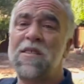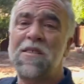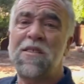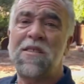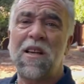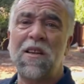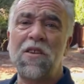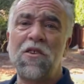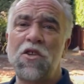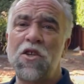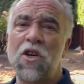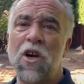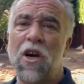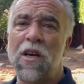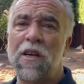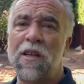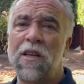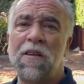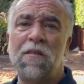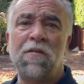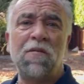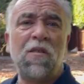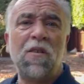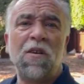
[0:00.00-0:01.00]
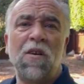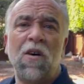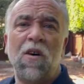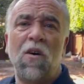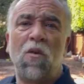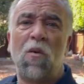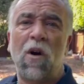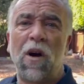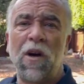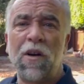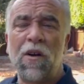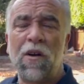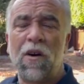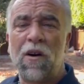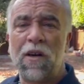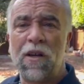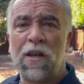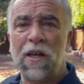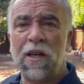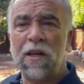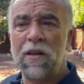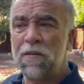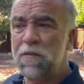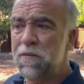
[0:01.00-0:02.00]
sun shining, why not,
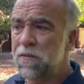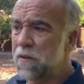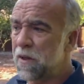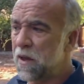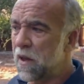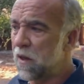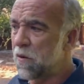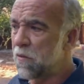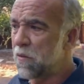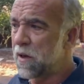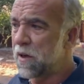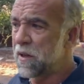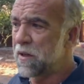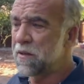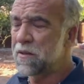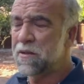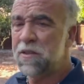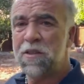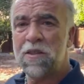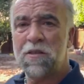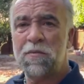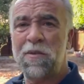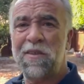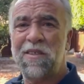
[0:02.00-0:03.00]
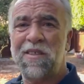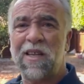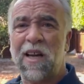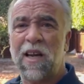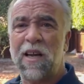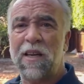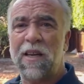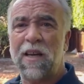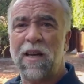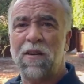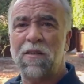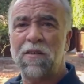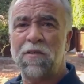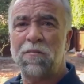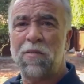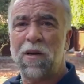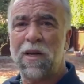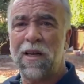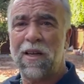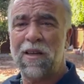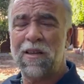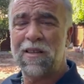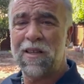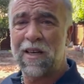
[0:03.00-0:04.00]
innit? Otherwise, just be sat in the house
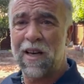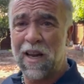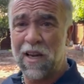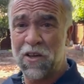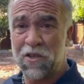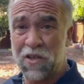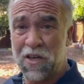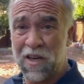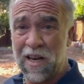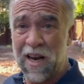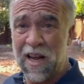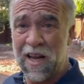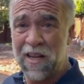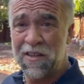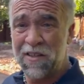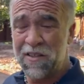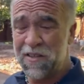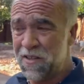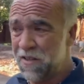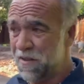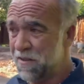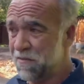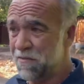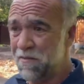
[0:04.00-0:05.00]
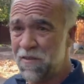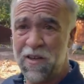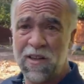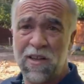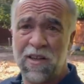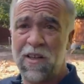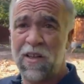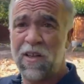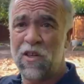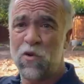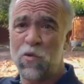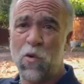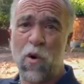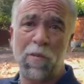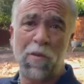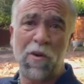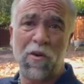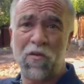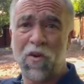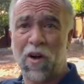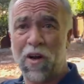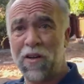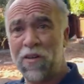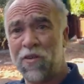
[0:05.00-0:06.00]
playing Clash of Clans and swiping
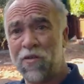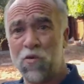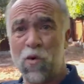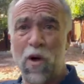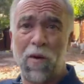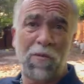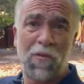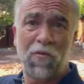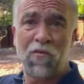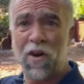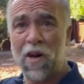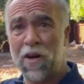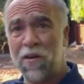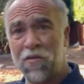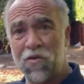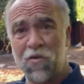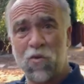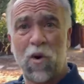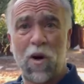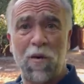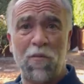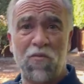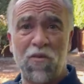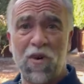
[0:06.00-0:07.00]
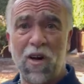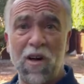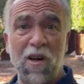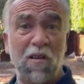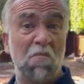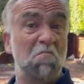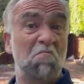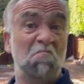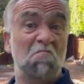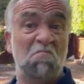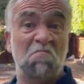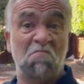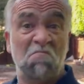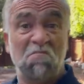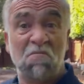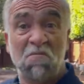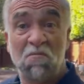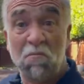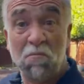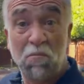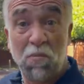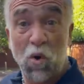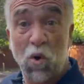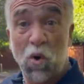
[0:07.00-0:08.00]
right, swiping right, swiping right.
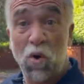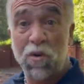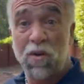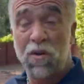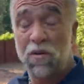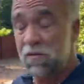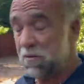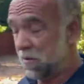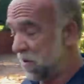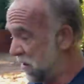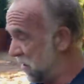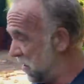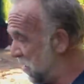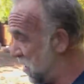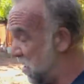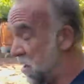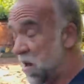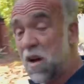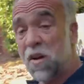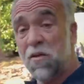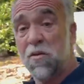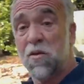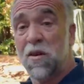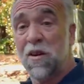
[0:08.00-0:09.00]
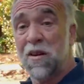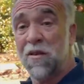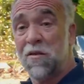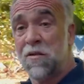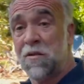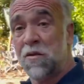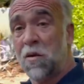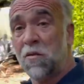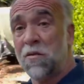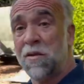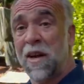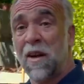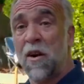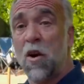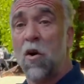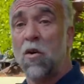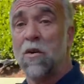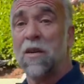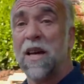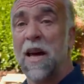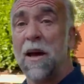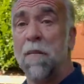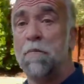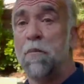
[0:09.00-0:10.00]
Bored. I'm trying to, it don't take long
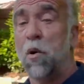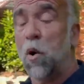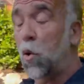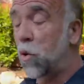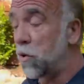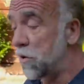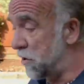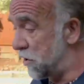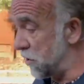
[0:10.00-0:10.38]
to get bored of